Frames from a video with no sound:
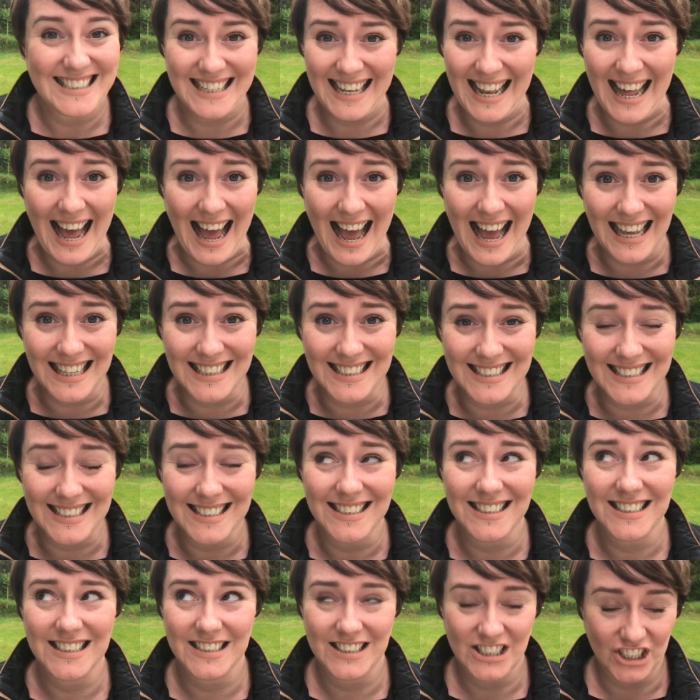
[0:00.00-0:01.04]
What?
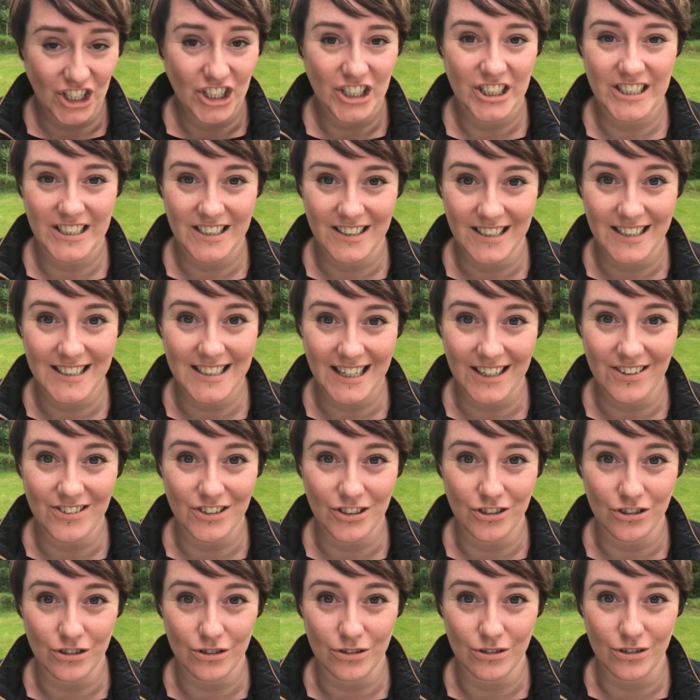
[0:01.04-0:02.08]

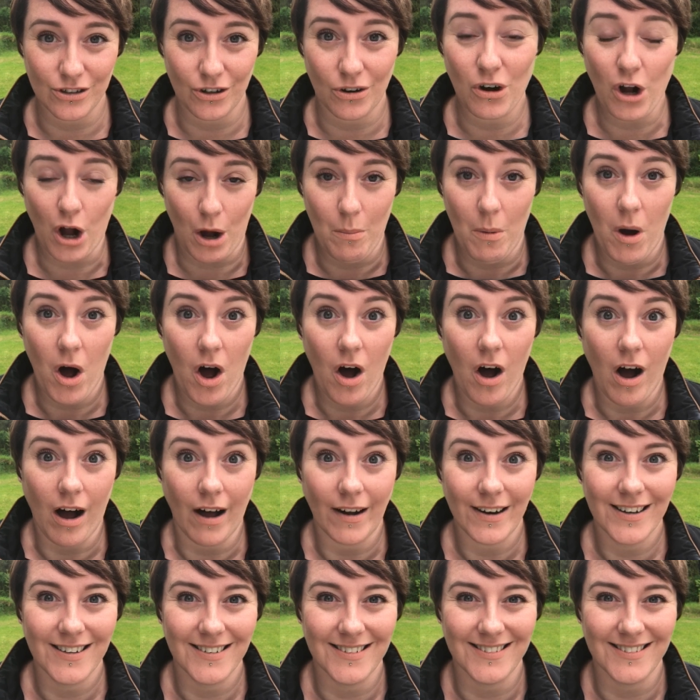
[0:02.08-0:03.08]
39,000 euro, come on.